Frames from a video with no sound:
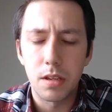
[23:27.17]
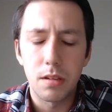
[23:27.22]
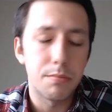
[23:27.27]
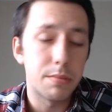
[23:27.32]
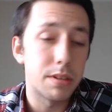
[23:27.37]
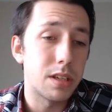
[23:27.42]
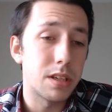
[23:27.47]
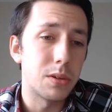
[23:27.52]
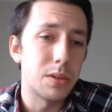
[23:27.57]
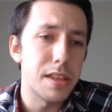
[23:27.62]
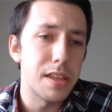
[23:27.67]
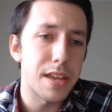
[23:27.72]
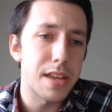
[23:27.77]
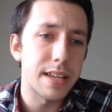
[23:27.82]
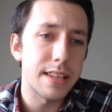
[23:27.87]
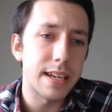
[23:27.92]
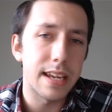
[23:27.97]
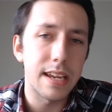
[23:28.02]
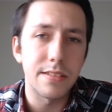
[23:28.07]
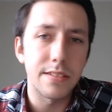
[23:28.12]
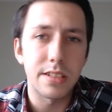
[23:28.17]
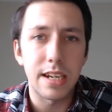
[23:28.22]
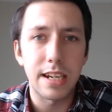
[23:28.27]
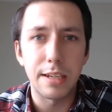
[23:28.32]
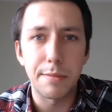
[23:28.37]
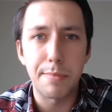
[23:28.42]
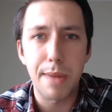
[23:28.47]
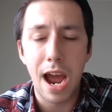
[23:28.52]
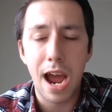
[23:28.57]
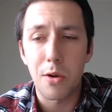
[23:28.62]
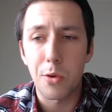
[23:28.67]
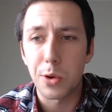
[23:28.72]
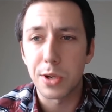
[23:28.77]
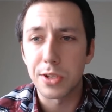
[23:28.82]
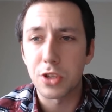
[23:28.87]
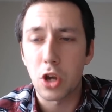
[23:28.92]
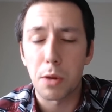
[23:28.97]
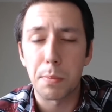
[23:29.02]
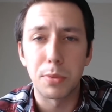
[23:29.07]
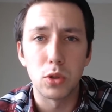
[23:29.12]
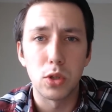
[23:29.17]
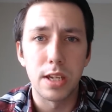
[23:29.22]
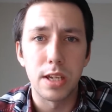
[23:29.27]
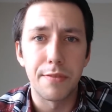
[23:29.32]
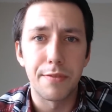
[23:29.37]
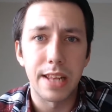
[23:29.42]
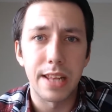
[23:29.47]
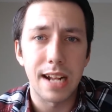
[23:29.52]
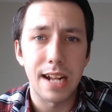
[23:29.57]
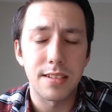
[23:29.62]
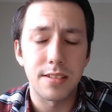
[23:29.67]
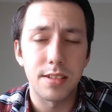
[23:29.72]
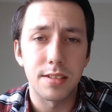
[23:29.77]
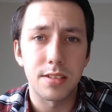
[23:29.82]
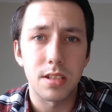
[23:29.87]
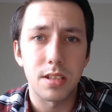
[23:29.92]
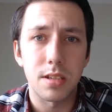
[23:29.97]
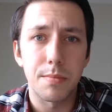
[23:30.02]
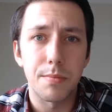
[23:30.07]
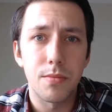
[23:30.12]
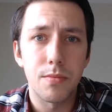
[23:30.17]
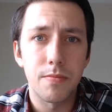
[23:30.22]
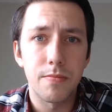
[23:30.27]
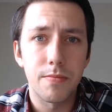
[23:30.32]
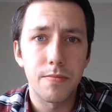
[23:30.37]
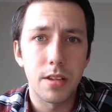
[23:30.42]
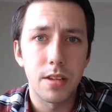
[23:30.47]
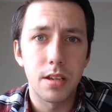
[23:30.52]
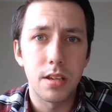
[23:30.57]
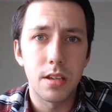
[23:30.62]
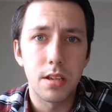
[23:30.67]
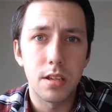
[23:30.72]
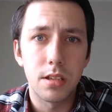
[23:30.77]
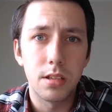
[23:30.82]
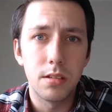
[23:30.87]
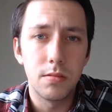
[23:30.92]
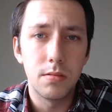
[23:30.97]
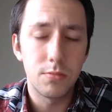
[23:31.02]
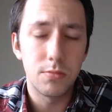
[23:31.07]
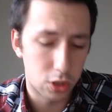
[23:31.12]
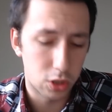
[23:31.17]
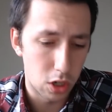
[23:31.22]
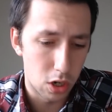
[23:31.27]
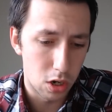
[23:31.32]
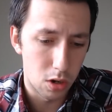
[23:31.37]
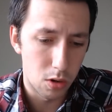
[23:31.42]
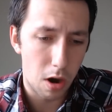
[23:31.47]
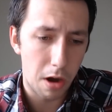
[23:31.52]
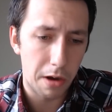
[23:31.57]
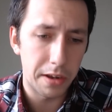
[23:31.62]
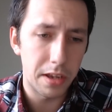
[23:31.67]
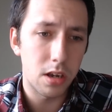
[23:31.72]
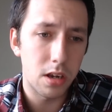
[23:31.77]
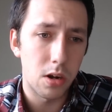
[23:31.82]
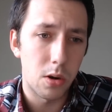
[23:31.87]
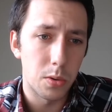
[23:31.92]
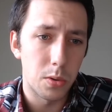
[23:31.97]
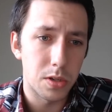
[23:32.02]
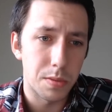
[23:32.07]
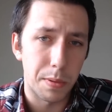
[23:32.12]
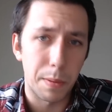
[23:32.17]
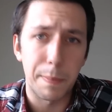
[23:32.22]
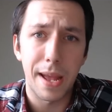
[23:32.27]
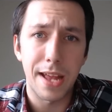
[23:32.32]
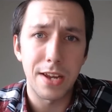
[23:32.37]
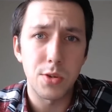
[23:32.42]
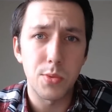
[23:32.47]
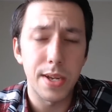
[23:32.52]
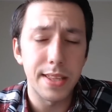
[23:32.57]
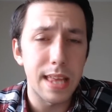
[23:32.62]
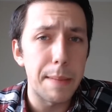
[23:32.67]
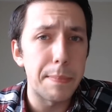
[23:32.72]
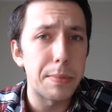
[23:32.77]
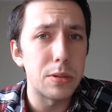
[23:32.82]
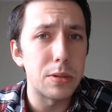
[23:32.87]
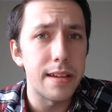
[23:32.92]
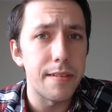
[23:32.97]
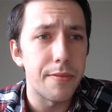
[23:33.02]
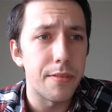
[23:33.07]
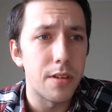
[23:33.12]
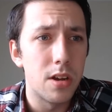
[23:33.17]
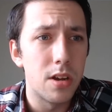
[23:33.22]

But the only thing that gives it any power is our belief in that system. So are you going to perpetuate that belief?